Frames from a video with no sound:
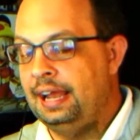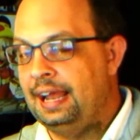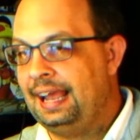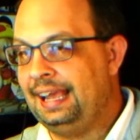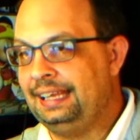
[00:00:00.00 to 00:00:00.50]

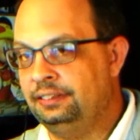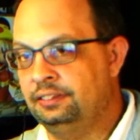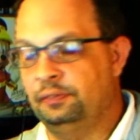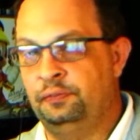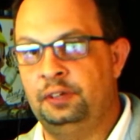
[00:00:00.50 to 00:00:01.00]
8
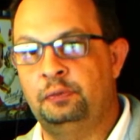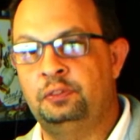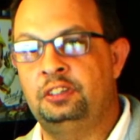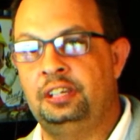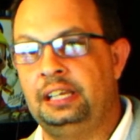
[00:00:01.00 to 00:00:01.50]
to
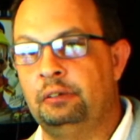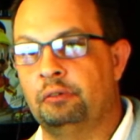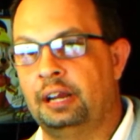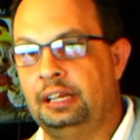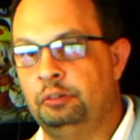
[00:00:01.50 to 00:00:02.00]
15
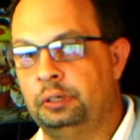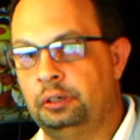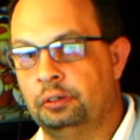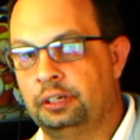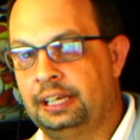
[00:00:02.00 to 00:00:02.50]
range when you're
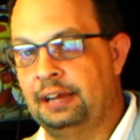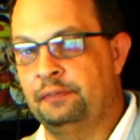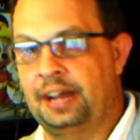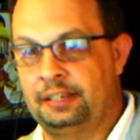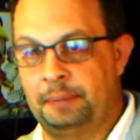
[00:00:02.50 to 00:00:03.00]
looking at
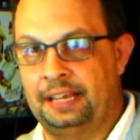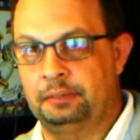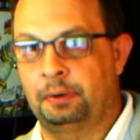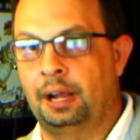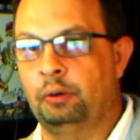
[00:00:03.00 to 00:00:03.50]
fast pass
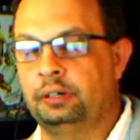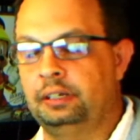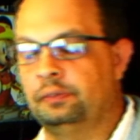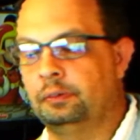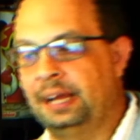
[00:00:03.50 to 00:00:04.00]
priority
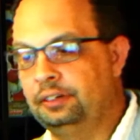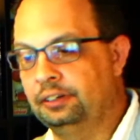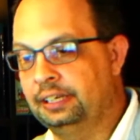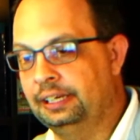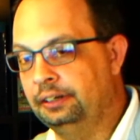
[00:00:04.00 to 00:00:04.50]
for Magic
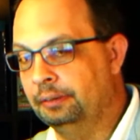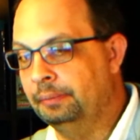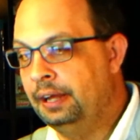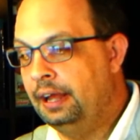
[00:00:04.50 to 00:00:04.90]
Kingdom.